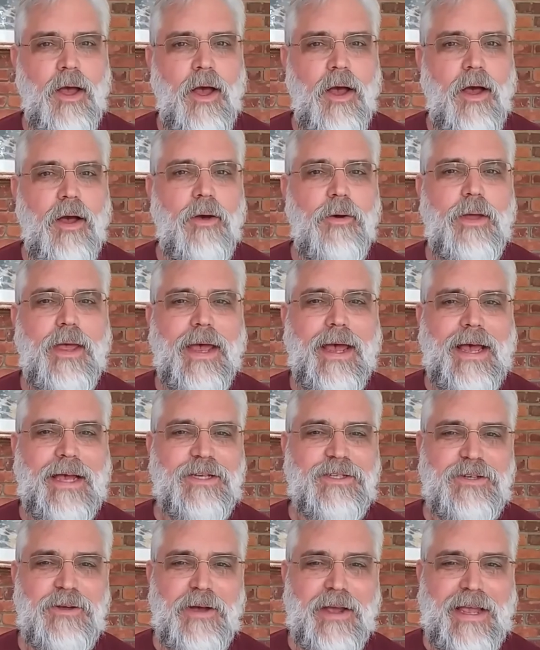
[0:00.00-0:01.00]
Okay,
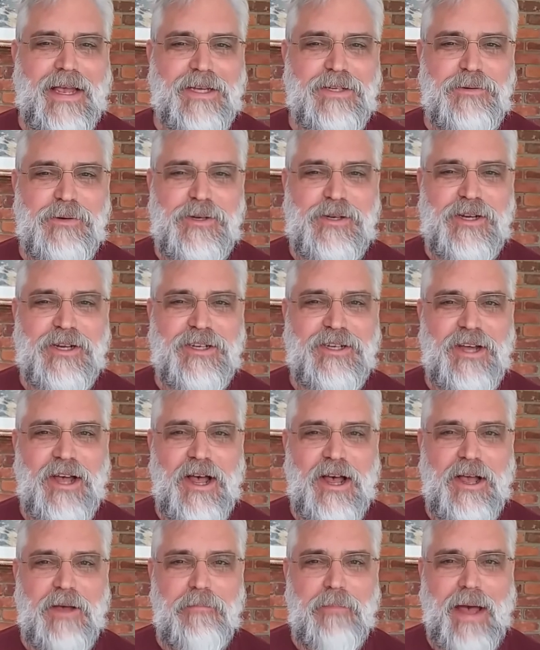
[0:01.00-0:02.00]
so I guess we should
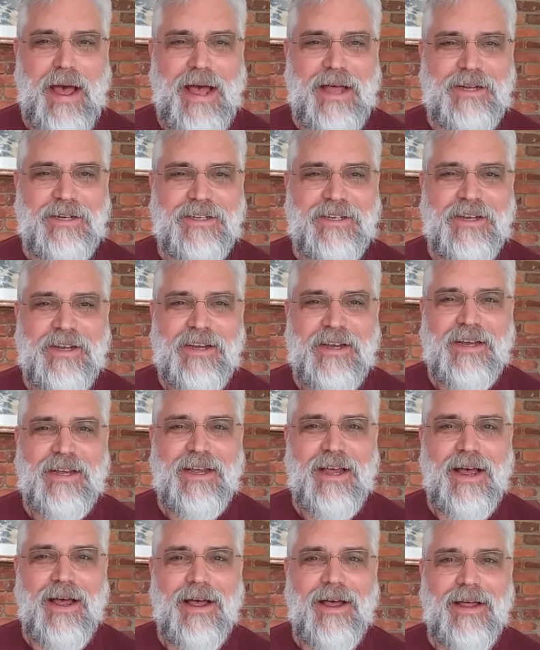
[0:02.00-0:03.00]
talk about
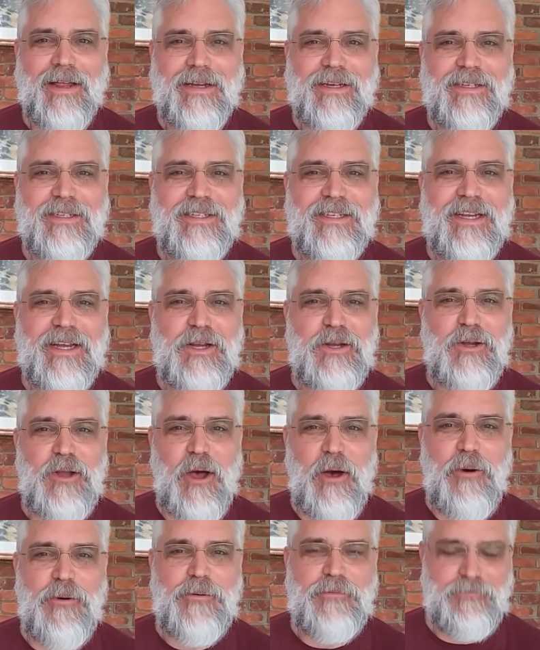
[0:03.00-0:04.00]
uh, tin
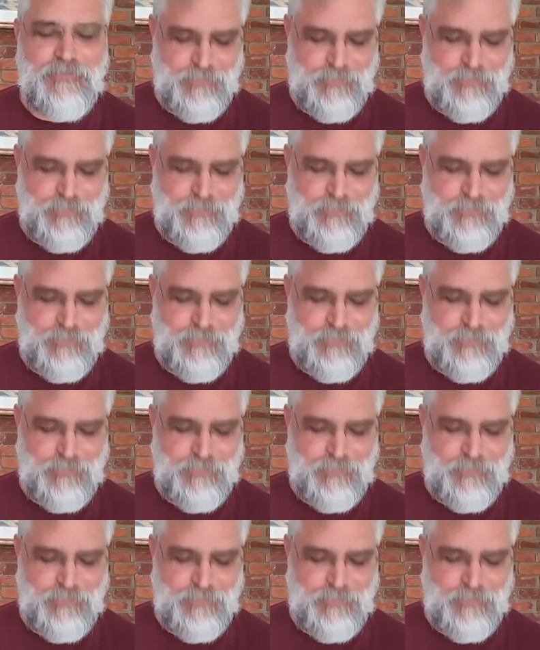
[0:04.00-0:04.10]
note.